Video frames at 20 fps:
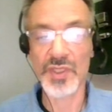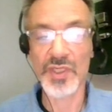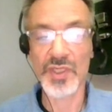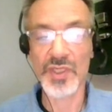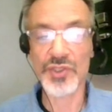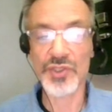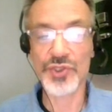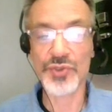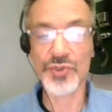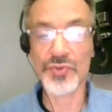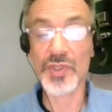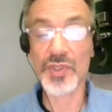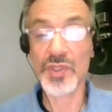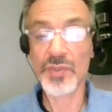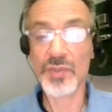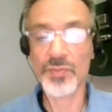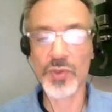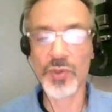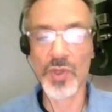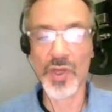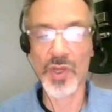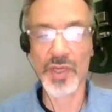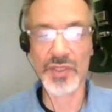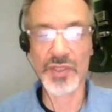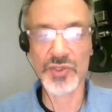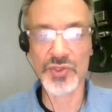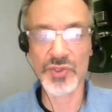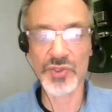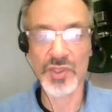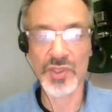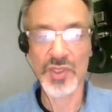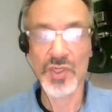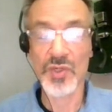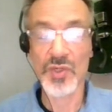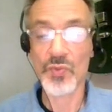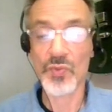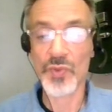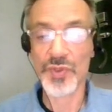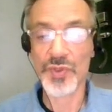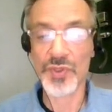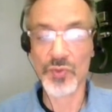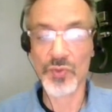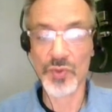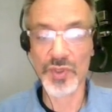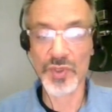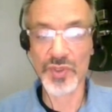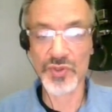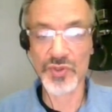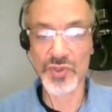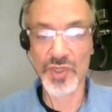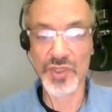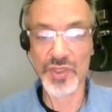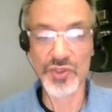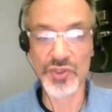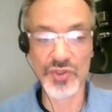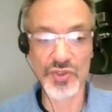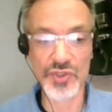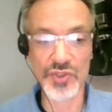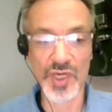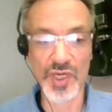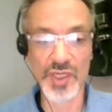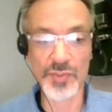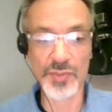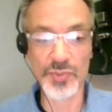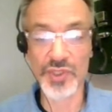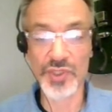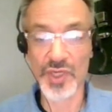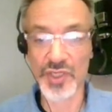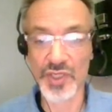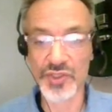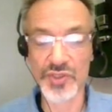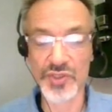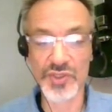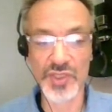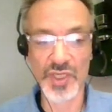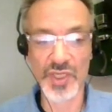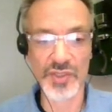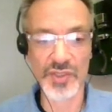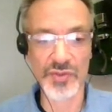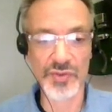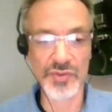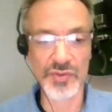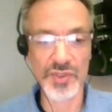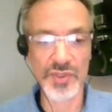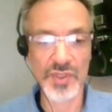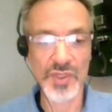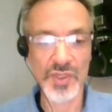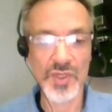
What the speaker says: ensuring compliance with an organization's data protection standards.